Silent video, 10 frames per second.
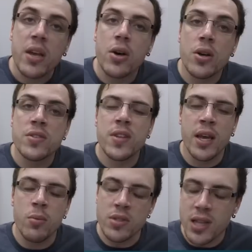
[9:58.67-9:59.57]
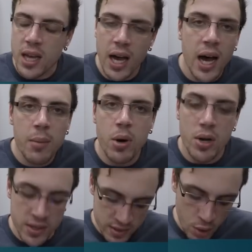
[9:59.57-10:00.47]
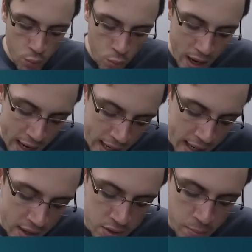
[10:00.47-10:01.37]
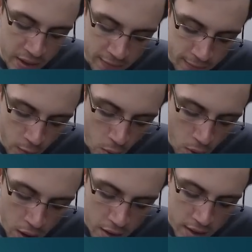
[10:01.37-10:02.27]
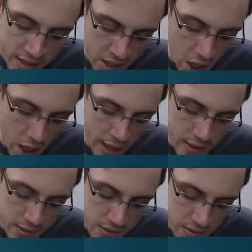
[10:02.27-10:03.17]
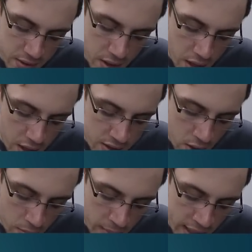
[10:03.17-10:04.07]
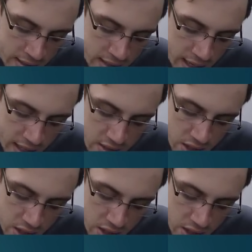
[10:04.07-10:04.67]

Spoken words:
because it was the car bodies that ran out before the tires. So it means that our